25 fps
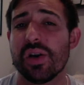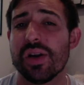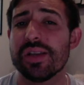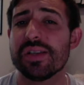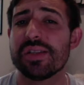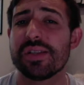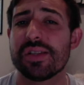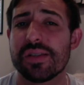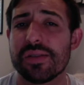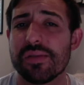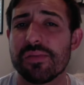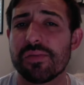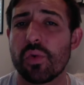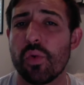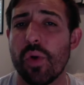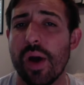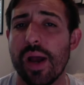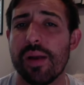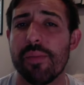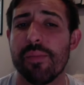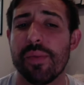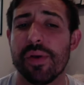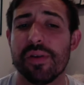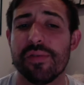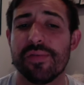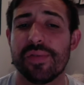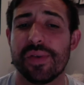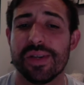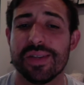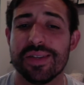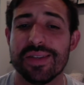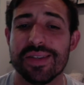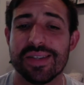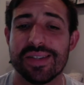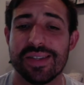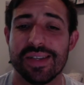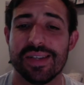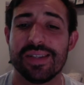is quite a bit of
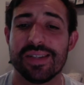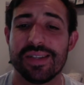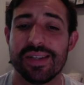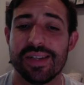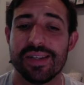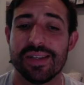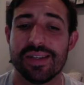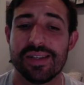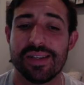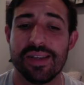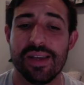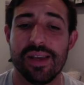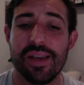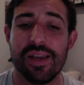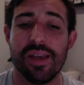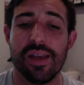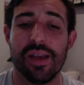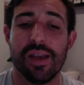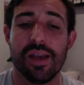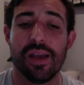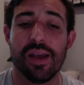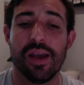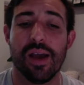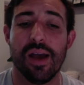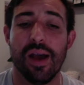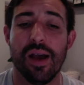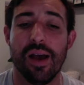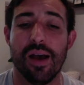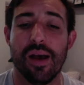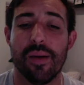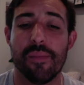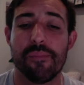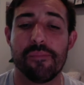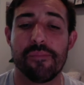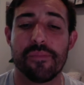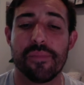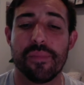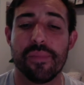consistency.
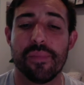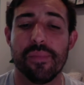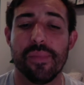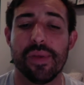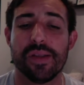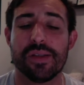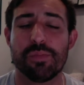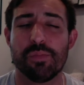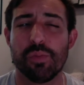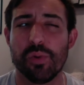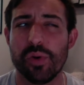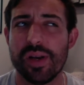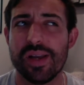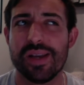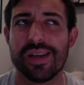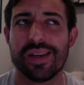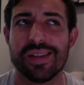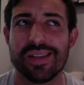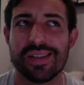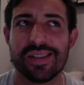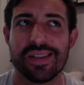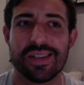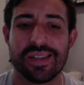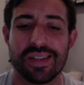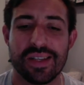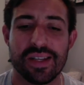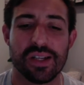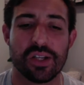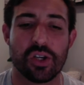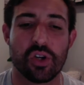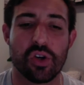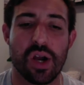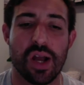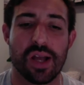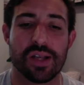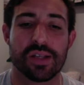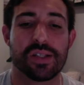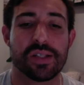It's pretty consistent
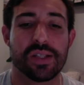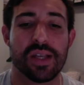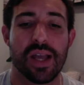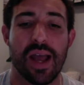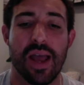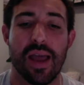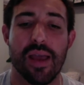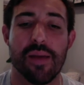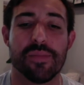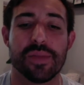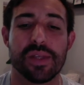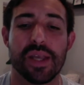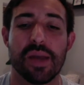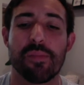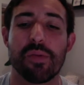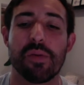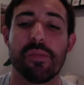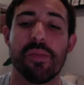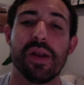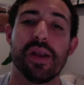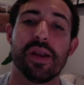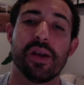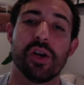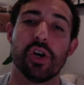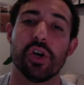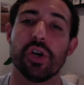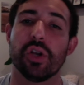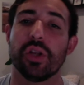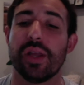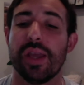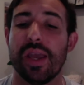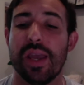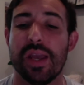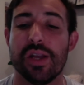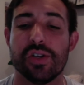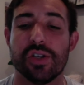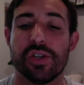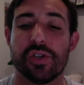across time. Temperament at early
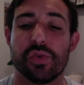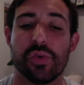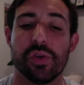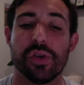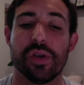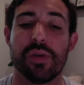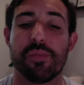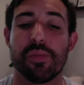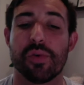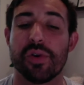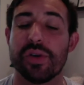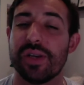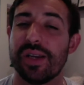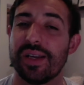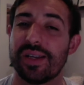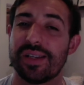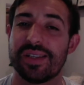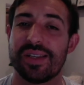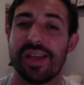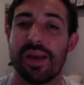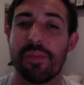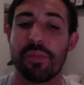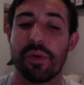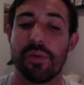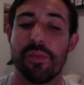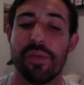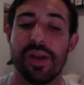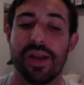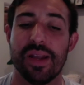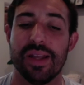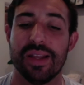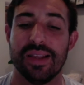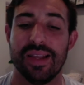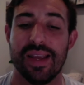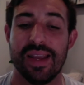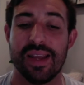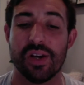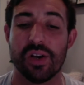ages really predicts temperament at
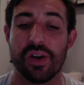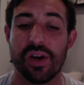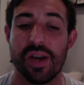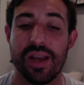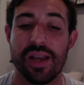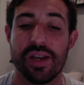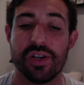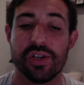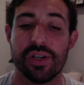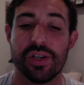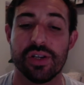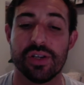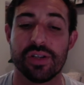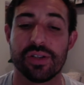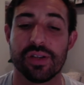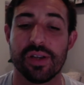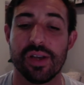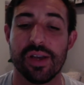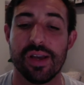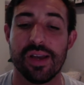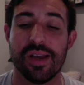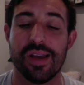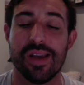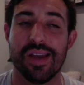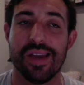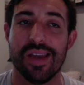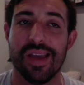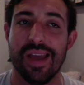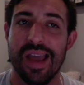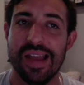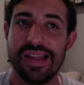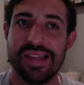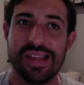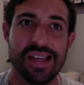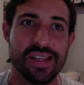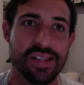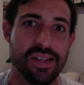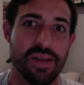later ages.
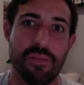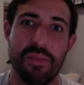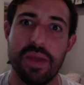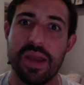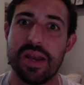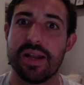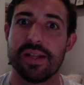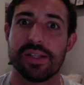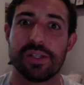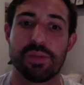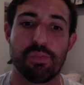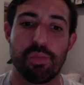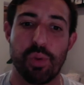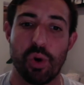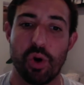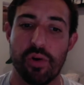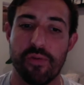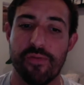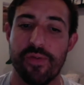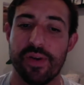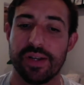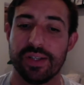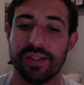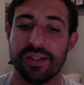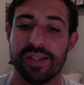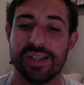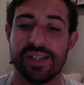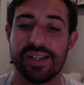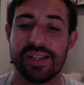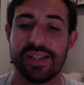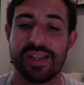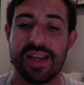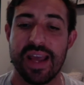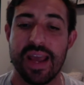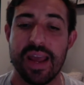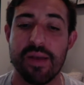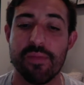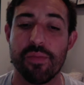It doesn't mean it's perfectly
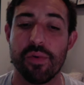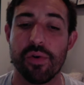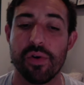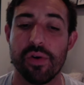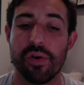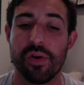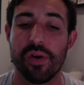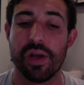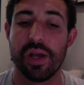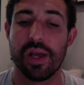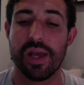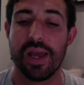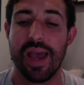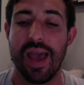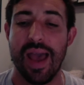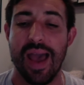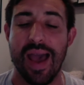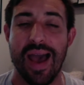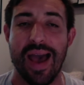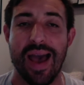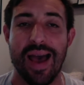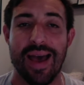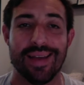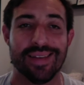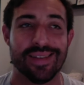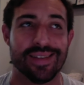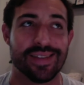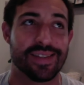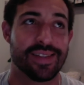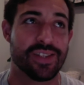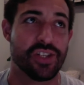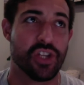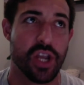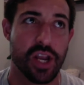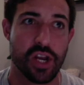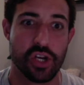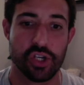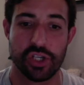stable as
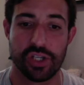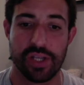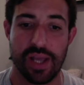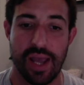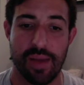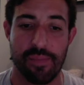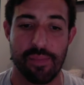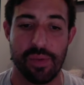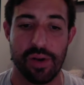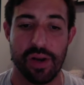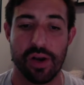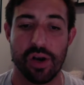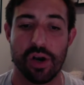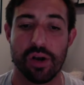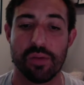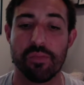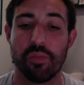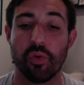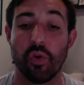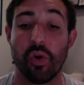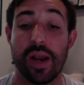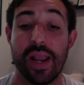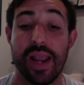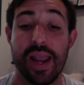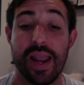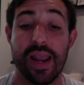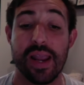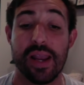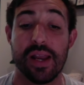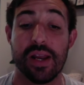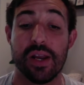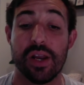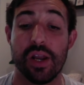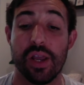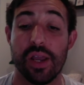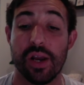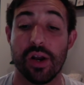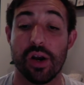changes happen in our brain
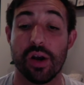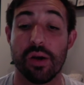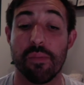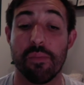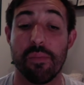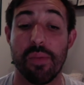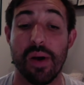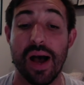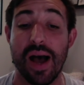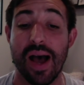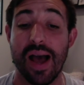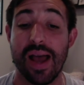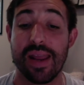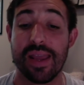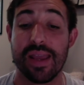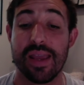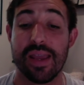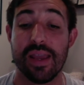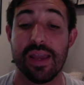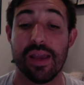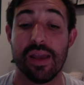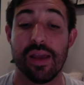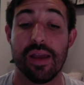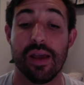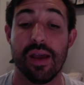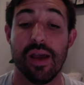and our body,